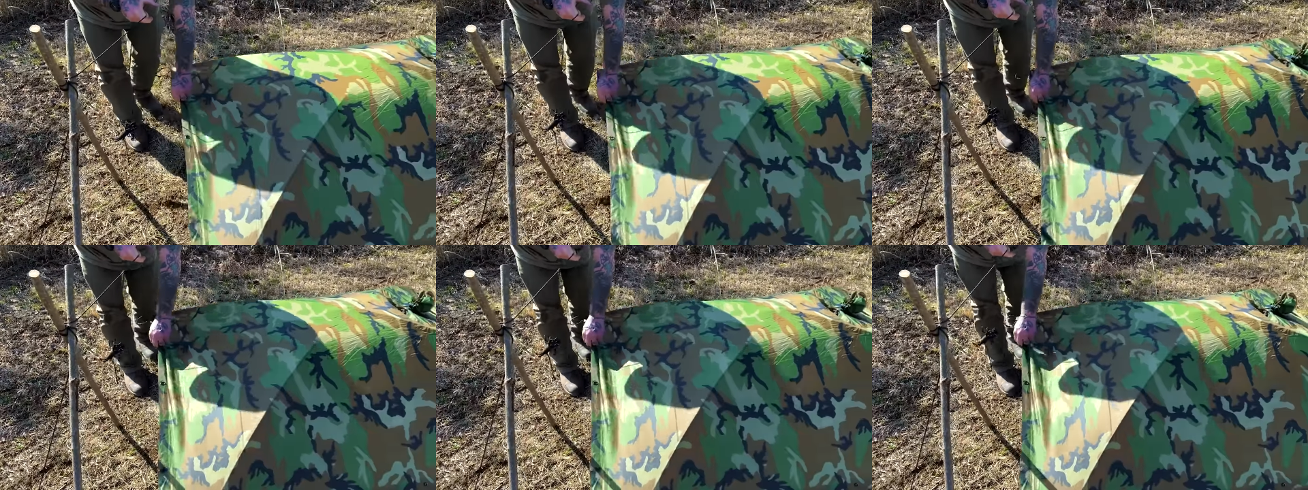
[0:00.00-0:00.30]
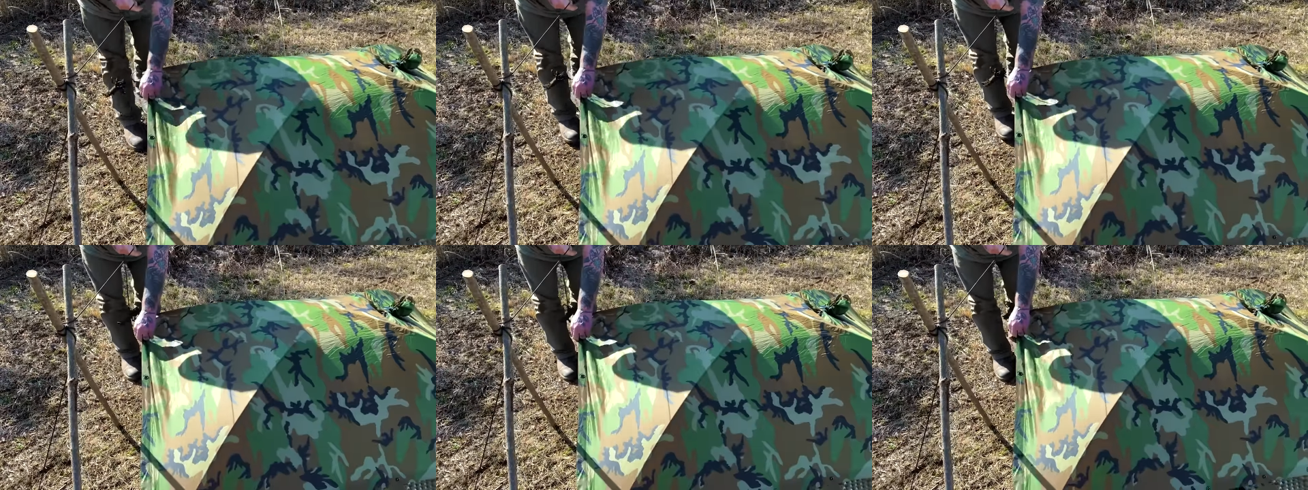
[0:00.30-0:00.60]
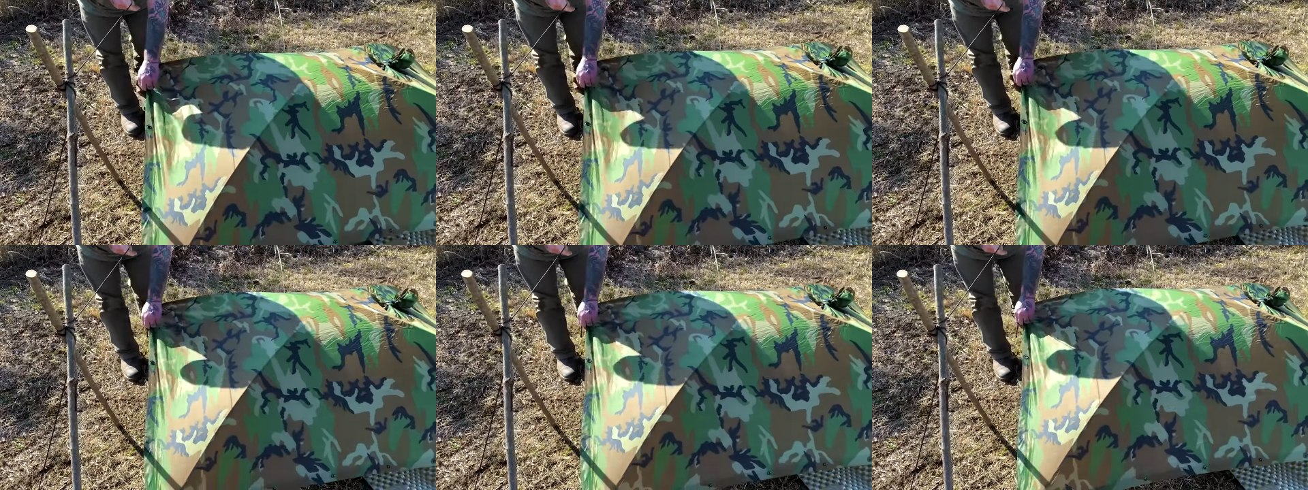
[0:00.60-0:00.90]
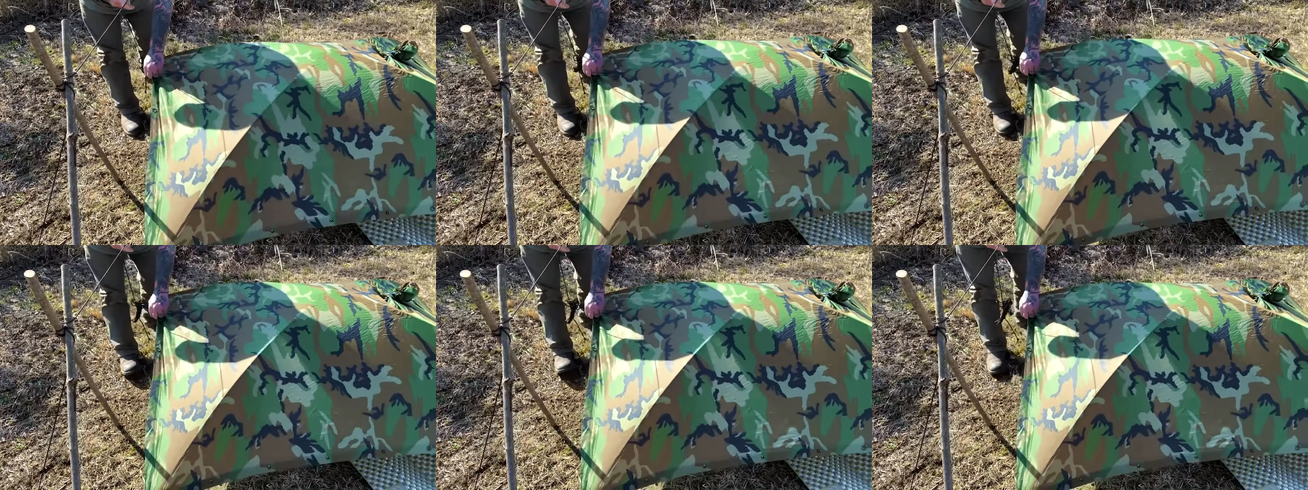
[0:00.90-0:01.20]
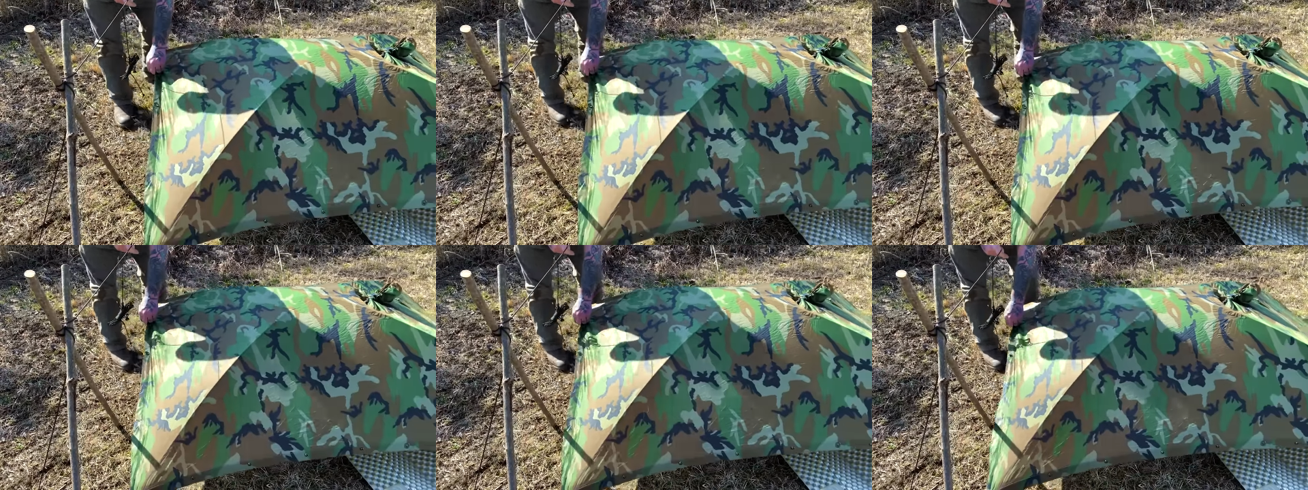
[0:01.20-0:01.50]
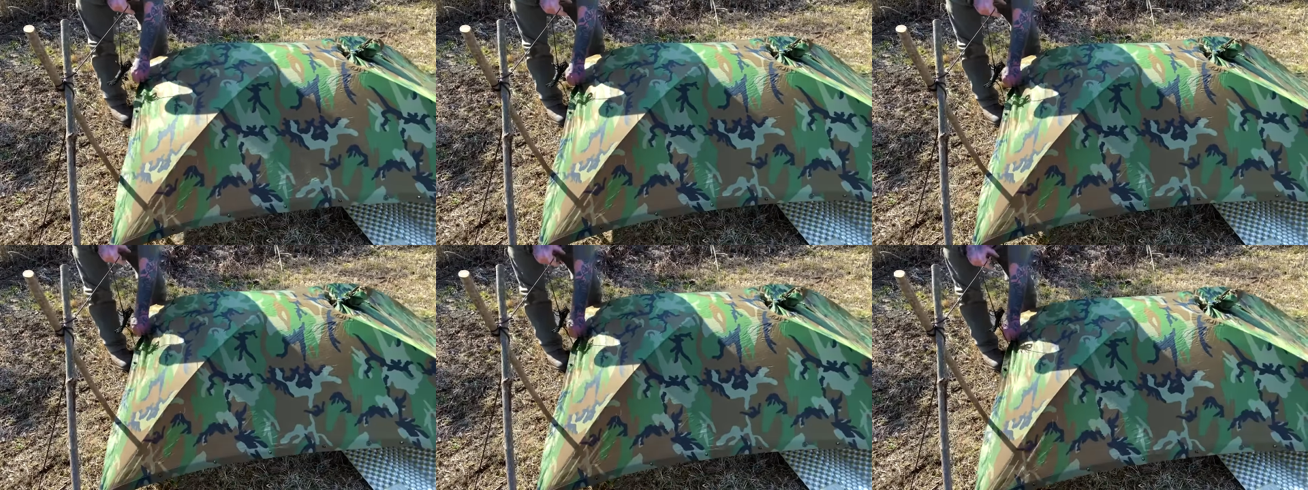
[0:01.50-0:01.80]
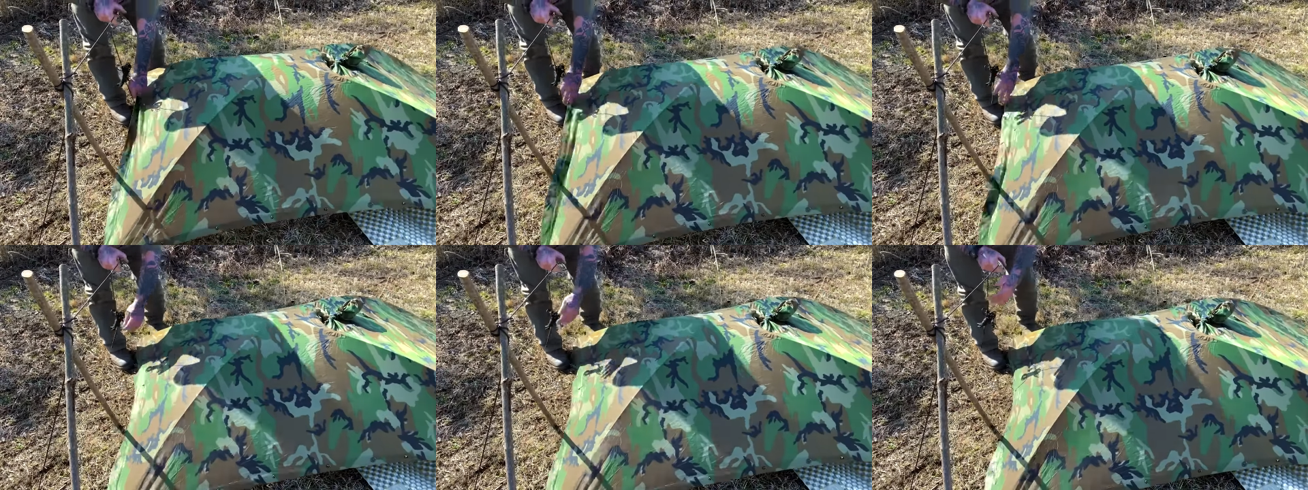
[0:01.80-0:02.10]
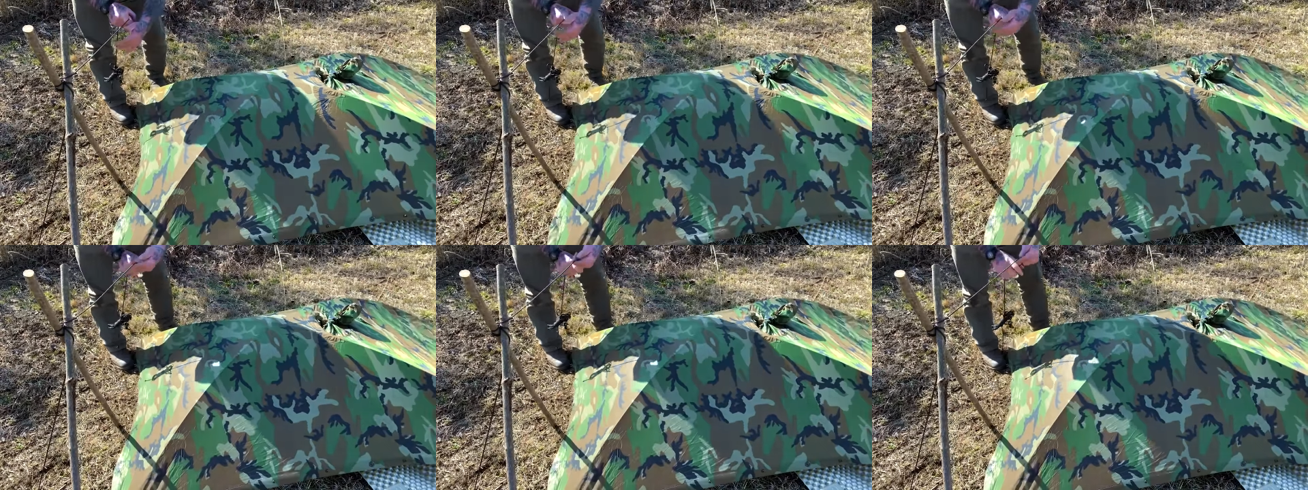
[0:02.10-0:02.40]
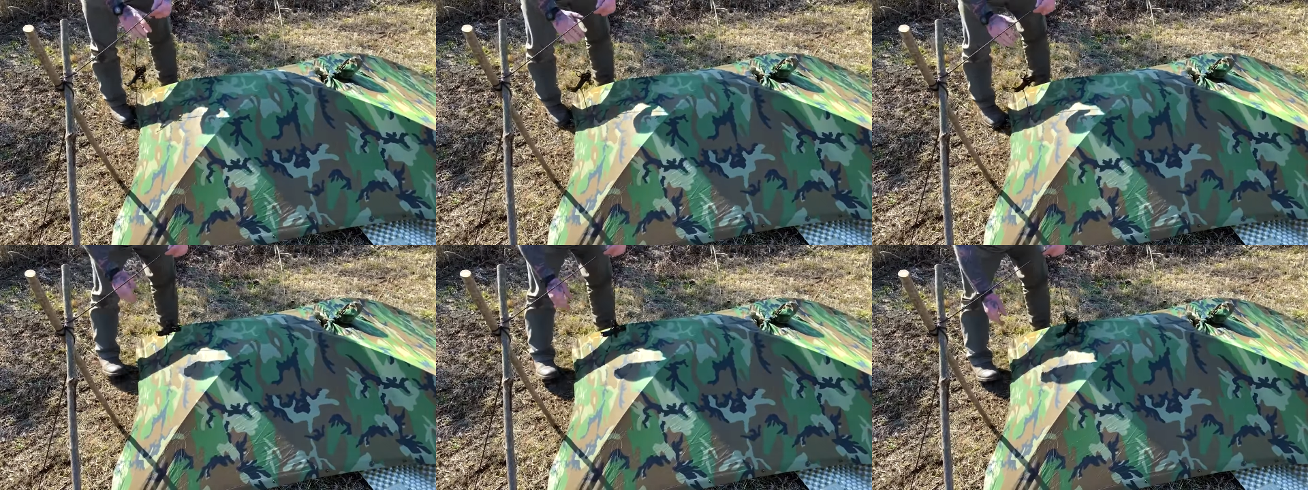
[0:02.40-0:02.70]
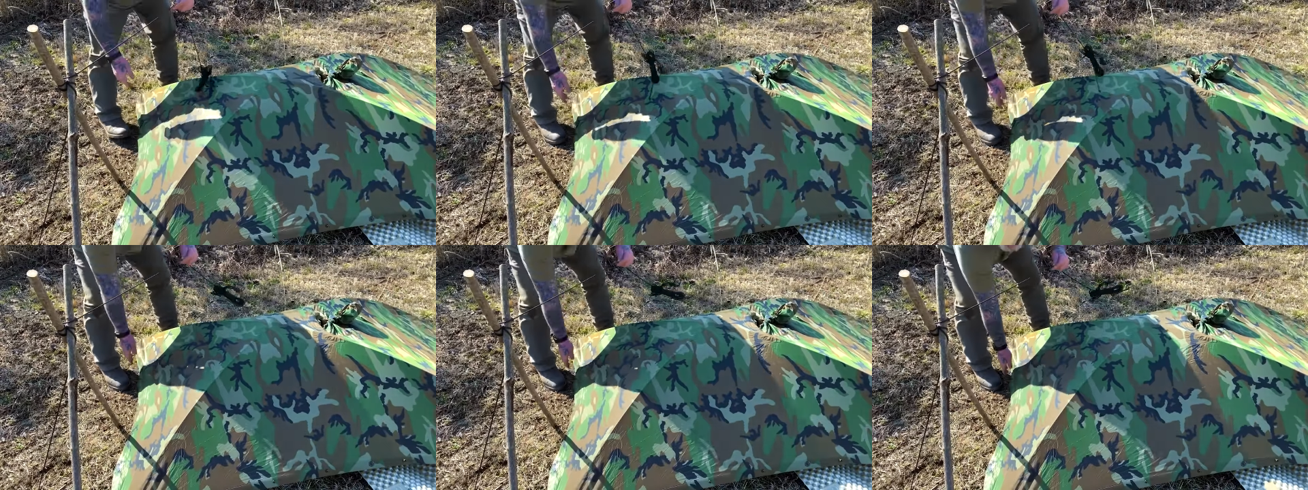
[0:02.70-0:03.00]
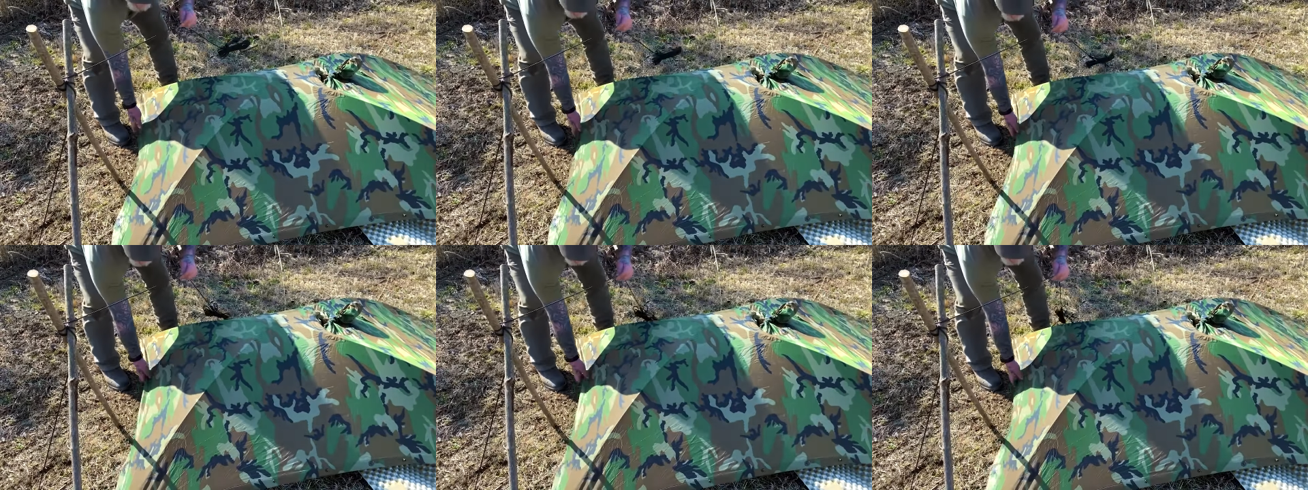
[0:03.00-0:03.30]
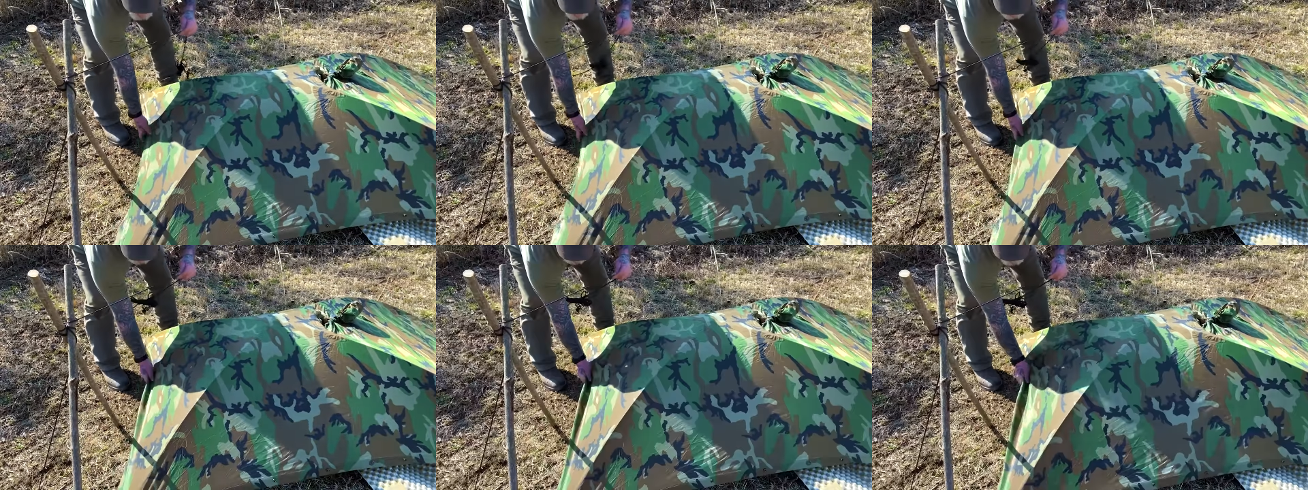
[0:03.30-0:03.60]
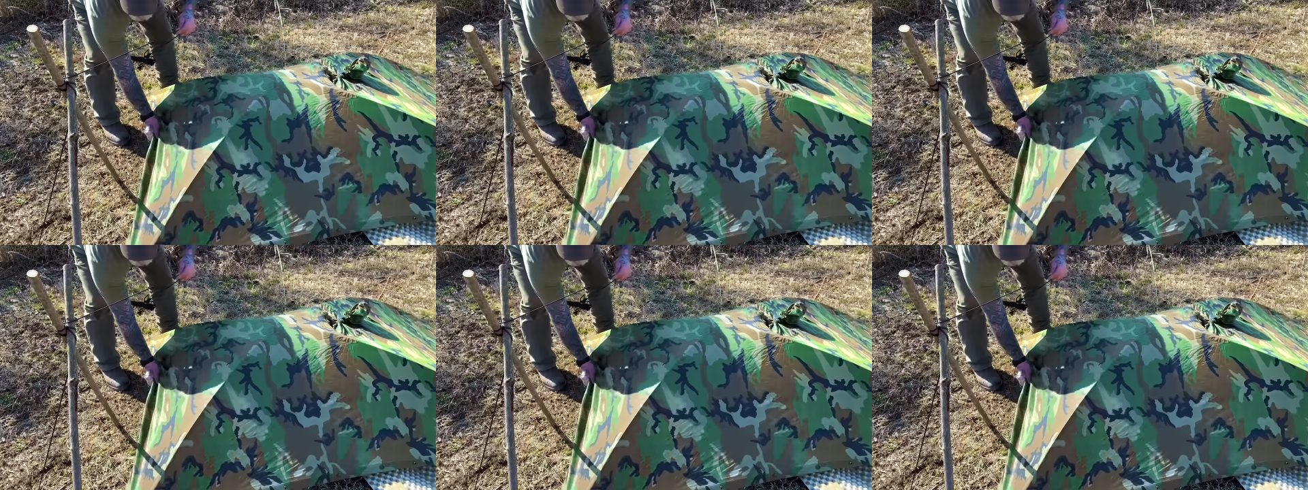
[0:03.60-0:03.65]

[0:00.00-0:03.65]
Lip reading: (no speaker visible)